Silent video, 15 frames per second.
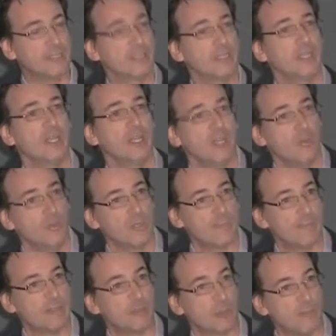that we did
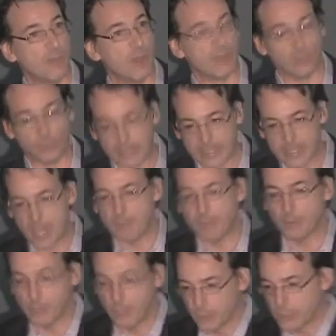with the pendulum
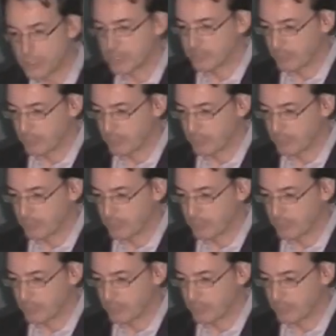model. We can now